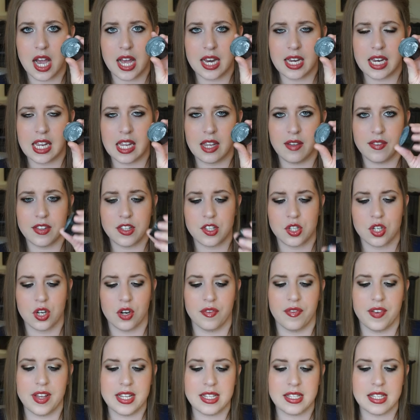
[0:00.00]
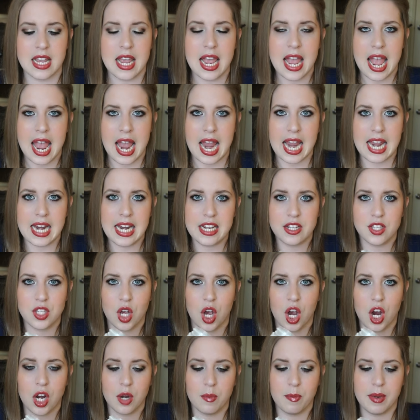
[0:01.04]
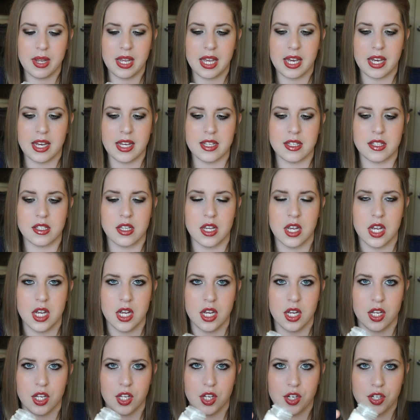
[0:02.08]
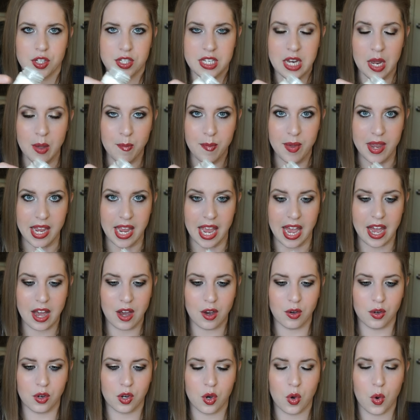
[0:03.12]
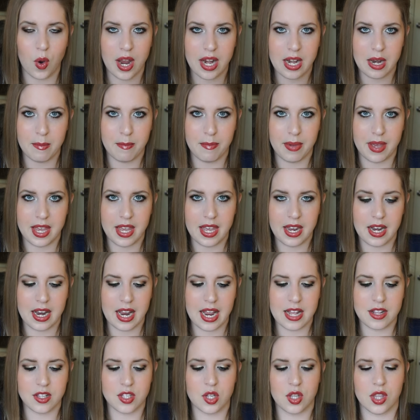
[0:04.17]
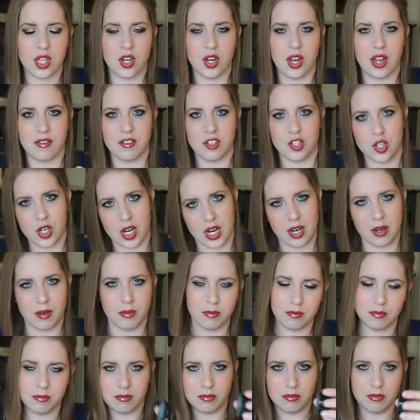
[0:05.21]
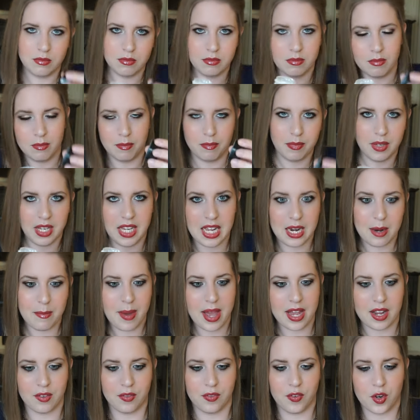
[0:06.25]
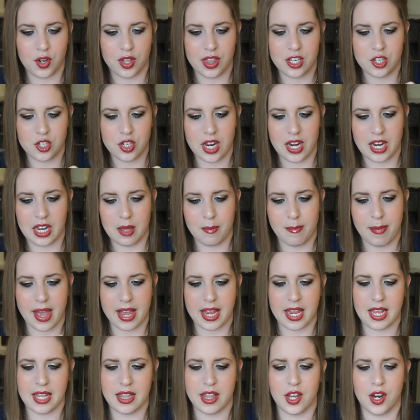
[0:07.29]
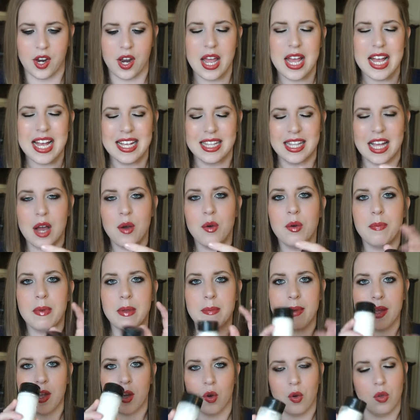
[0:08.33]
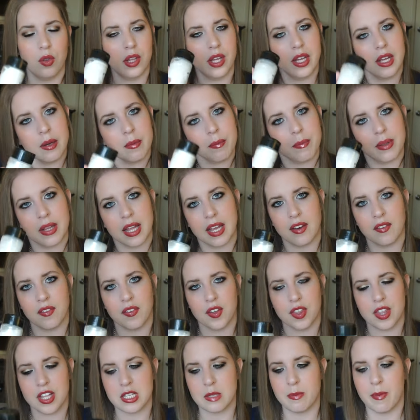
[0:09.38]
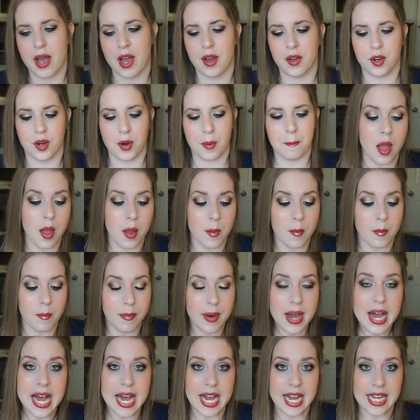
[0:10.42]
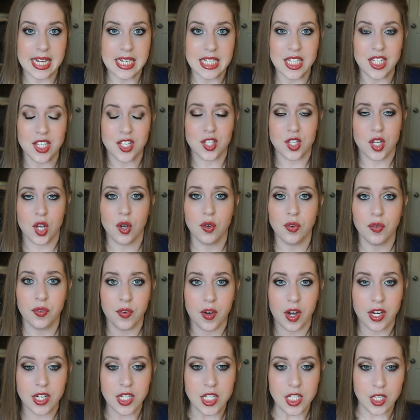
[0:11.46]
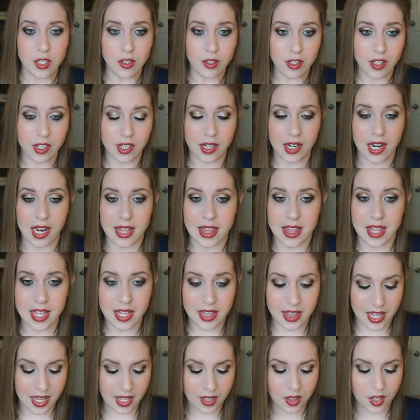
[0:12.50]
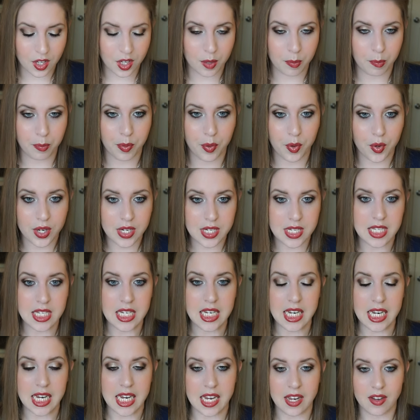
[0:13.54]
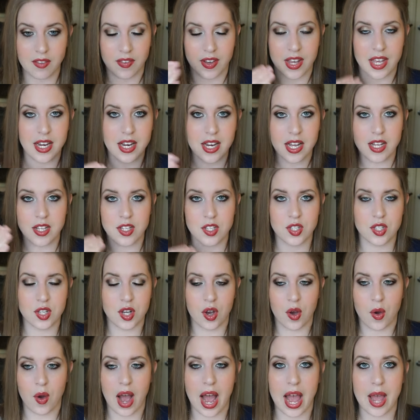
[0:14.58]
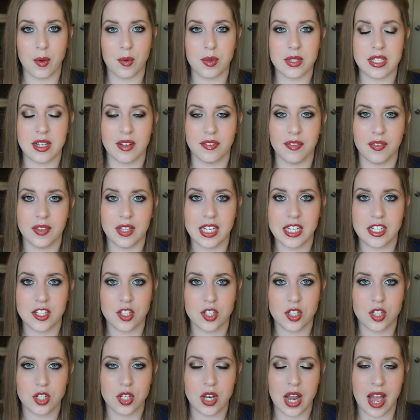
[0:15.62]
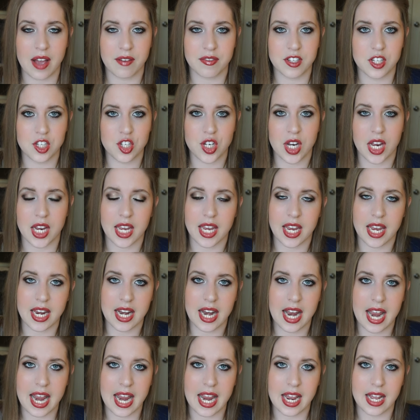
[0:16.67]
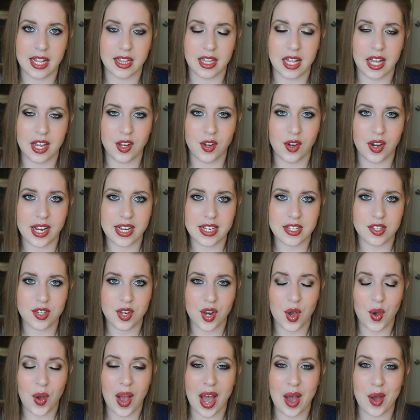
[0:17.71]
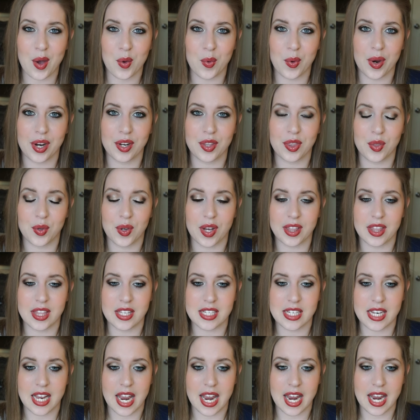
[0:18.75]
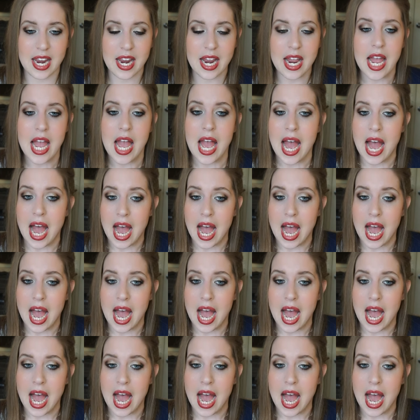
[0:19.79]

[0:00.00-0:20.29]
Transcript: an uneven surface, and it's hard because you're dumping out quite a bit, and so then you have to try to get it back and forth and try to get back in there. That would be my only complaint for this powder. But so far so good. I think they look pretty even. So I will definitely have to check in and let you guys know how it wore throughout the day.